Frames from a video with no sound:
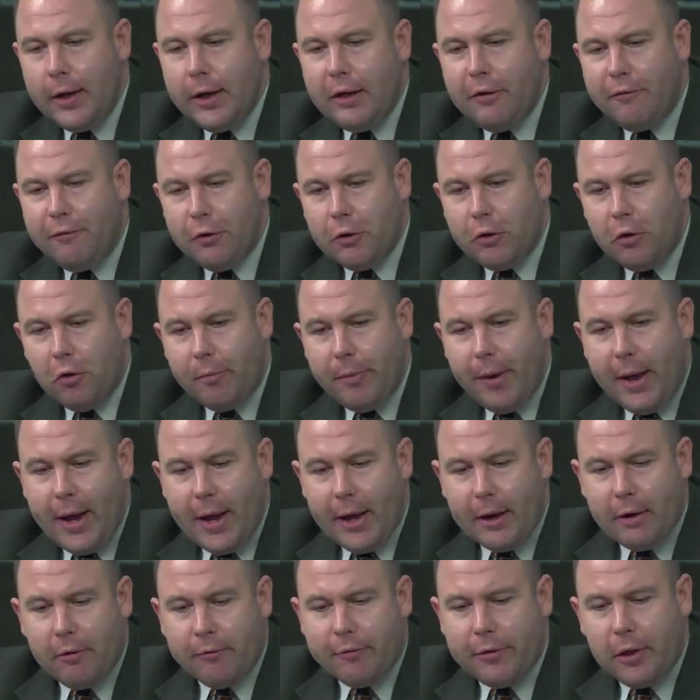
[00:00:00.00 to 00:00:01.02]
If you go
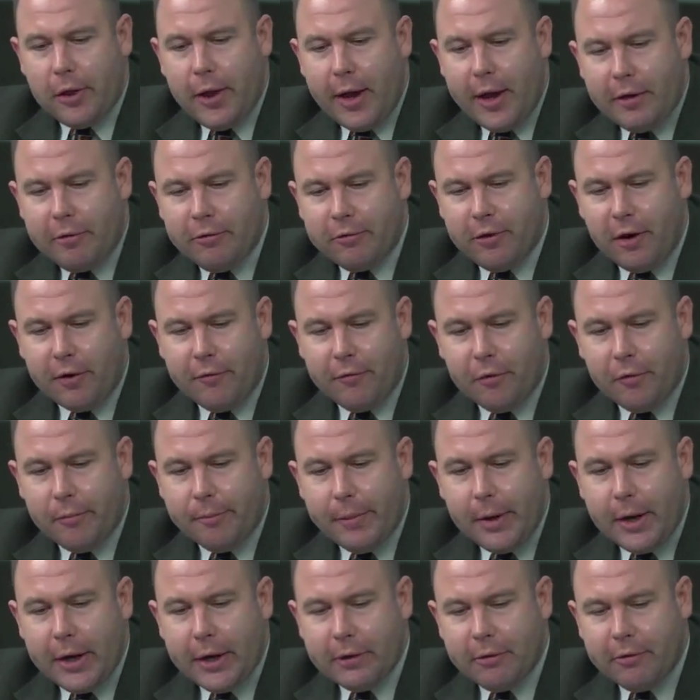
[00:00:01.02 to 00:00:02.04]
back over the last several
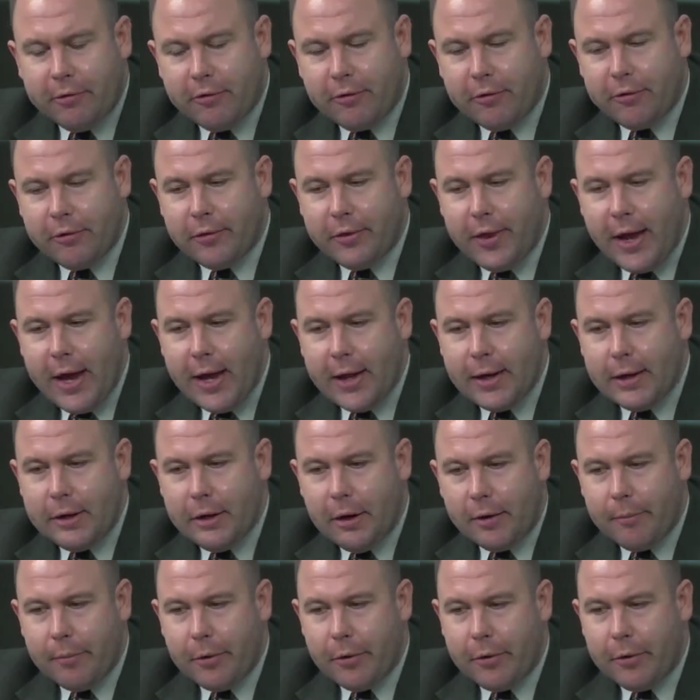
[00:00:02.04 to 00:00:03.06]
months, that
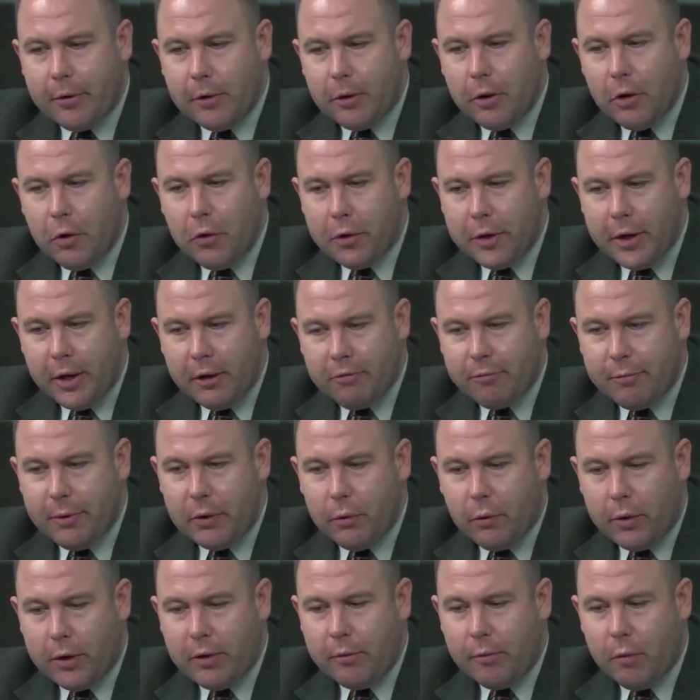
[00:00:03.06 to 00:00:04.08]
number alone has
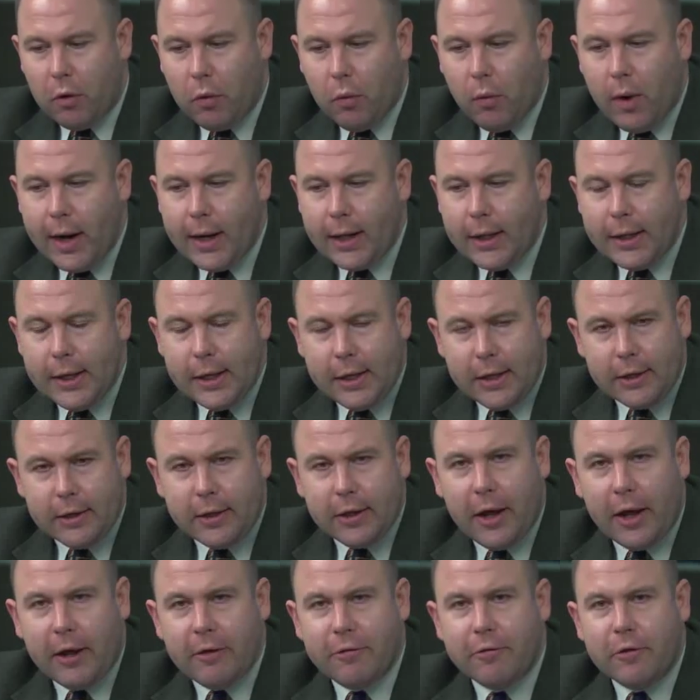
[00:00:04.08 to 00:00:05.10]
been one of the more widely
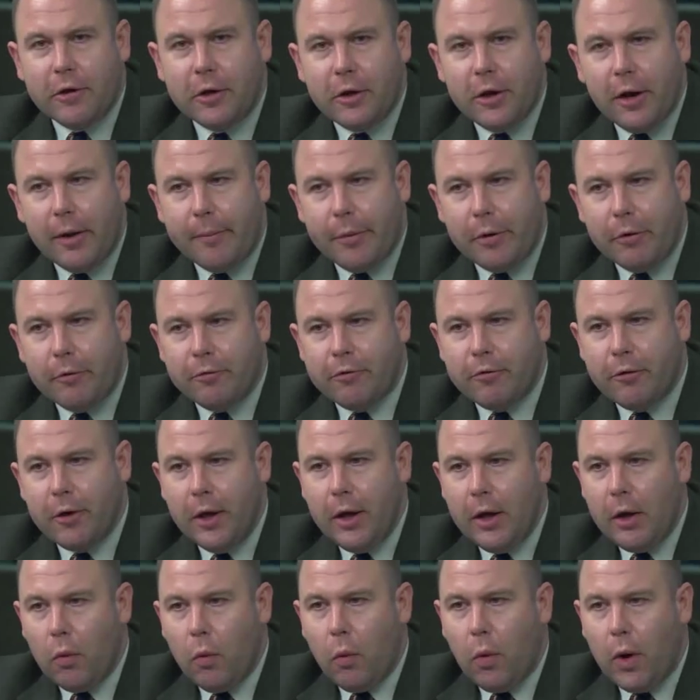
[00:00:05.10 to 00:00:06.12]
contested numbers,
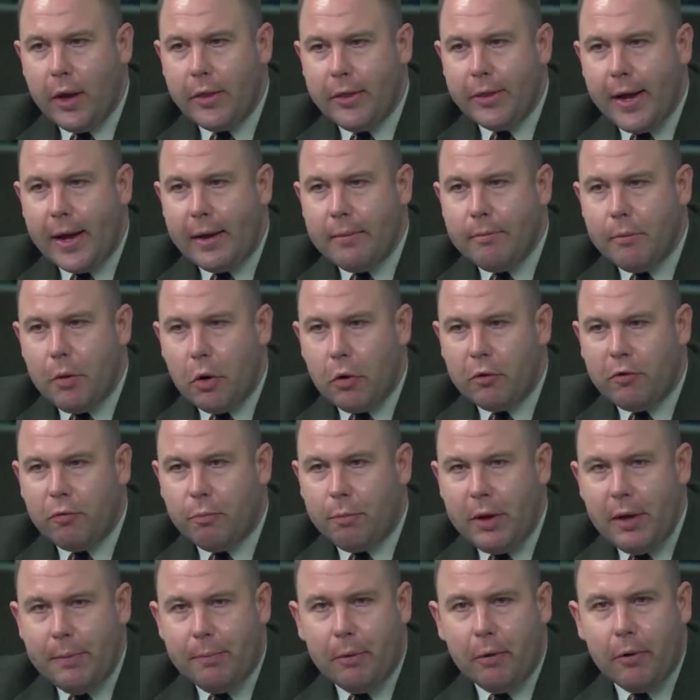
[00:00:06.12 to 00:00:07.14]
one that
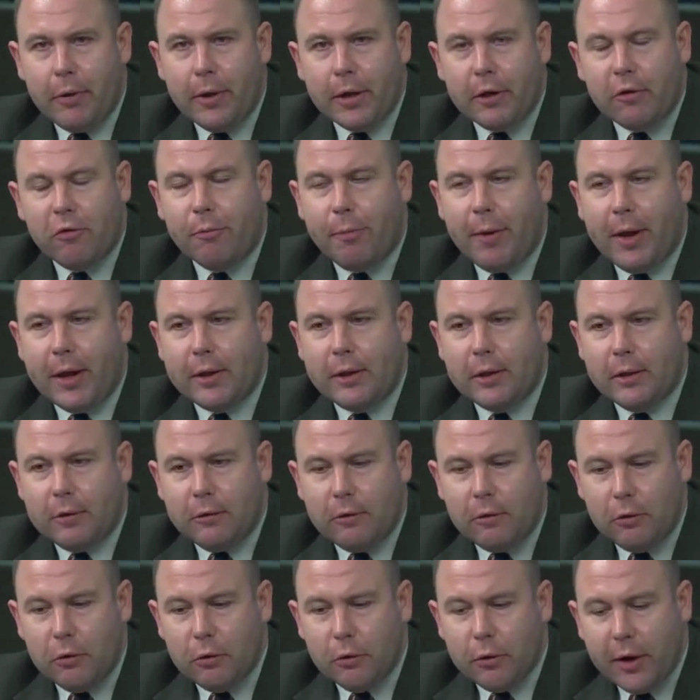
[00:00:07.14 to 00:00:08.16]
most people
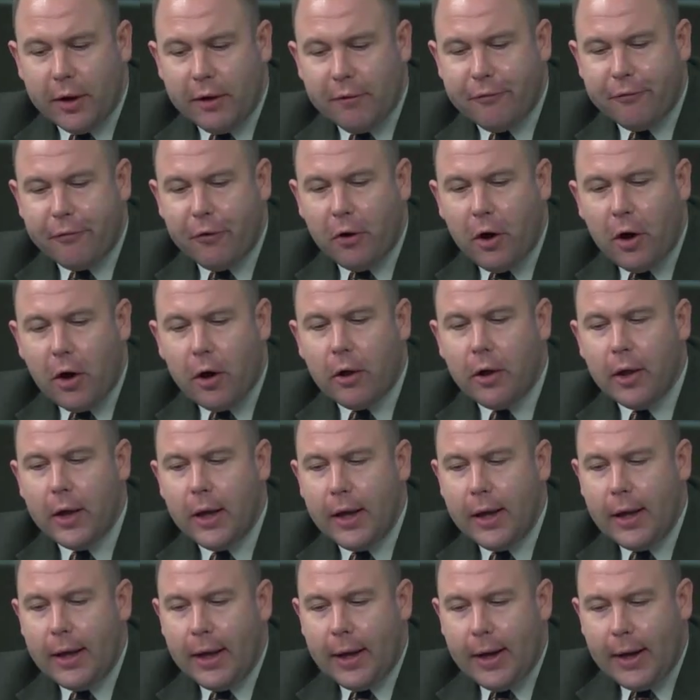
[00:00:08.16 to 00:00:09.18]
expected to uh, fall,
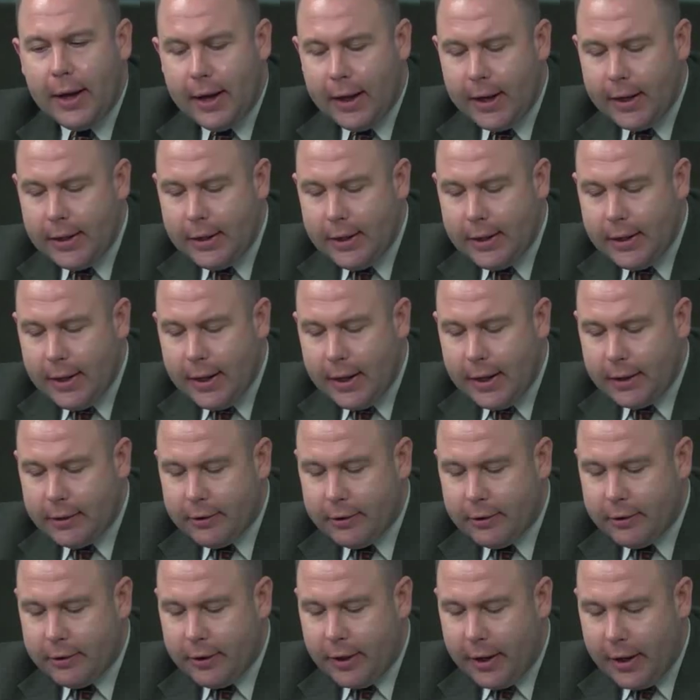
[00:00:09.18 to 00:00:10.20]
uh,
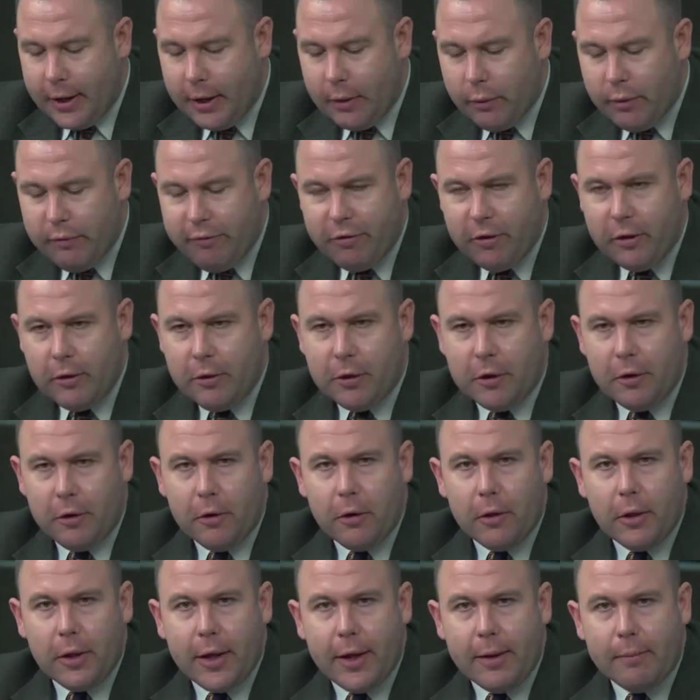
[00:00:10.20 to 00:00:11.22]
yet uh, we've seen
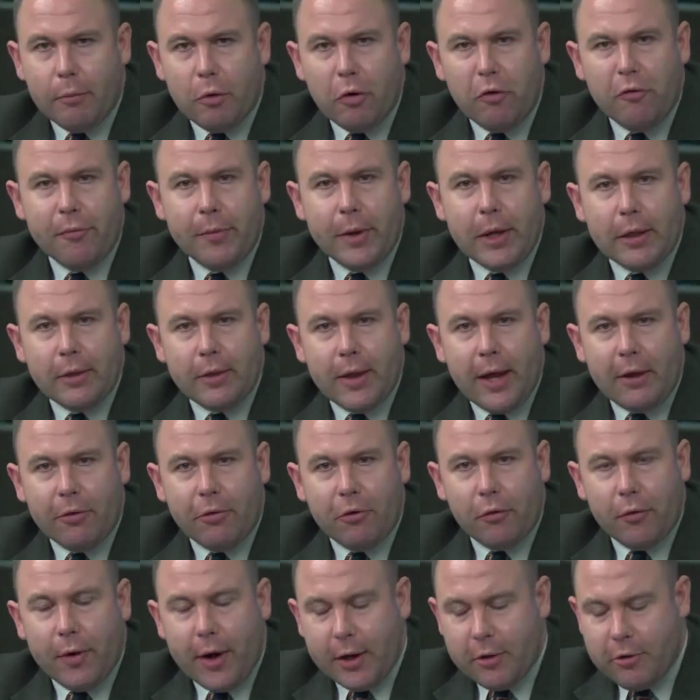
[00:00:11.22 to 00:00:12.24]
little uh, movement in
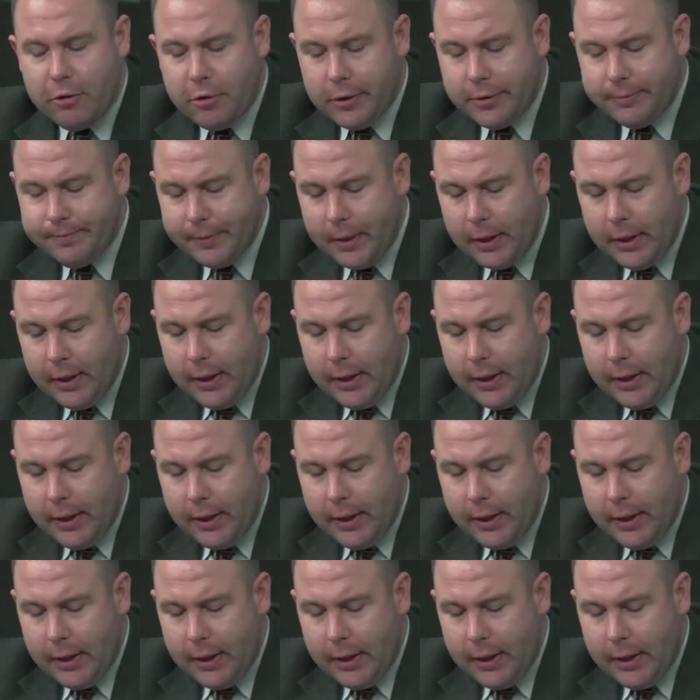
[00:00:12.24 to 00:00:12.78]
that direction.